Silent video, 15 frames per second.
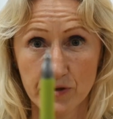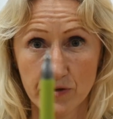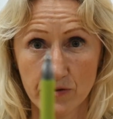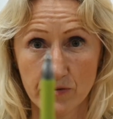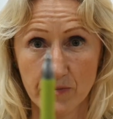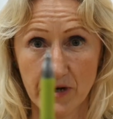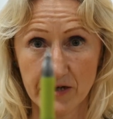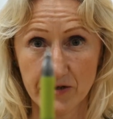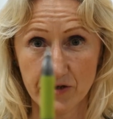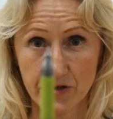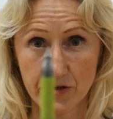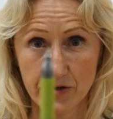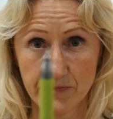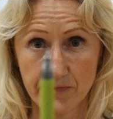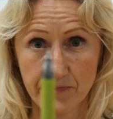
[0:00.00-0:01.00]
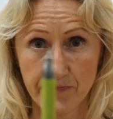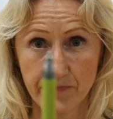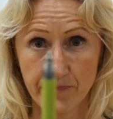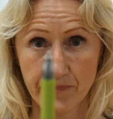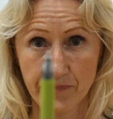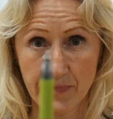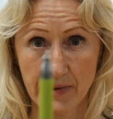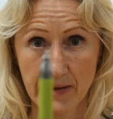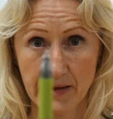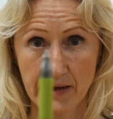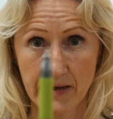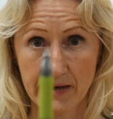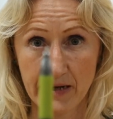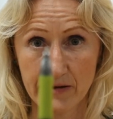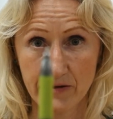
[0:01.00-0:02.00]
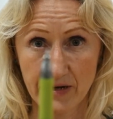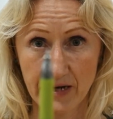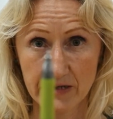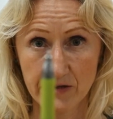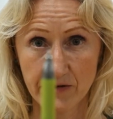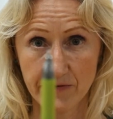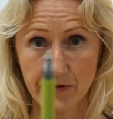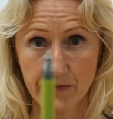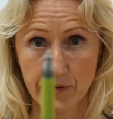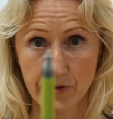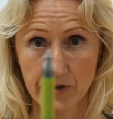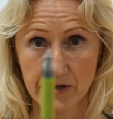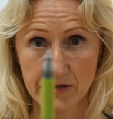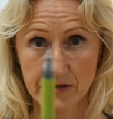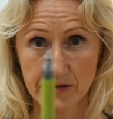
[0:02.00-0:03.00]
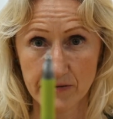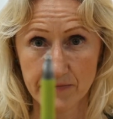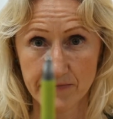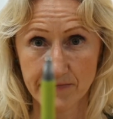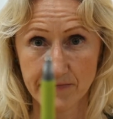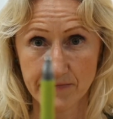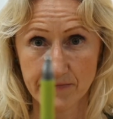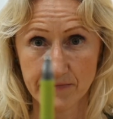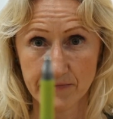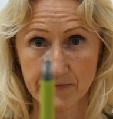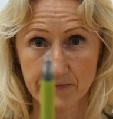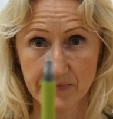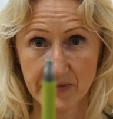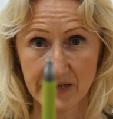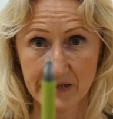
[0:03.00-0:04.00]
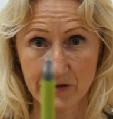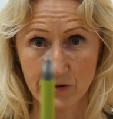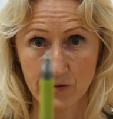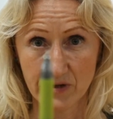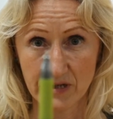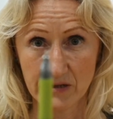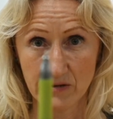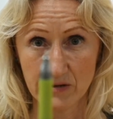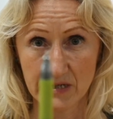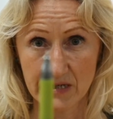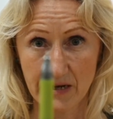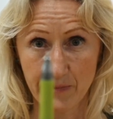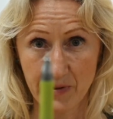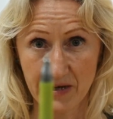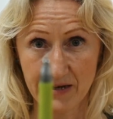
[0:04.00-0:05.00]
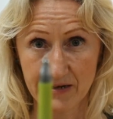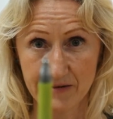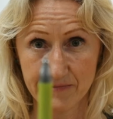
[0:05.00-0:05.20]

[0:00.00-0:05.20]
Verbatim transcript: so much that the rest of the world is going to disappear.